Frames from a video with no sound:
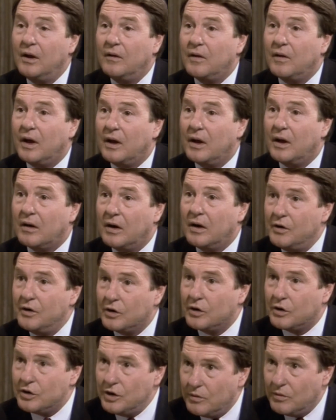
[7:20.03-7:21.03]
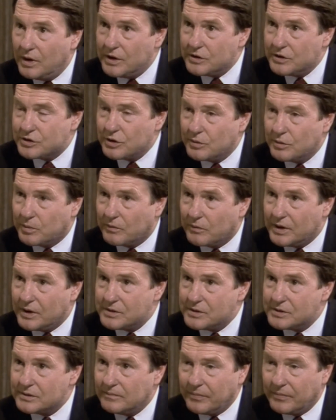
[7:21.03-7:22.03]
they are under UN
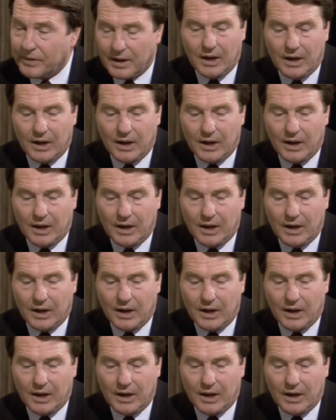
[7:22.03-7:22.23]
supervision,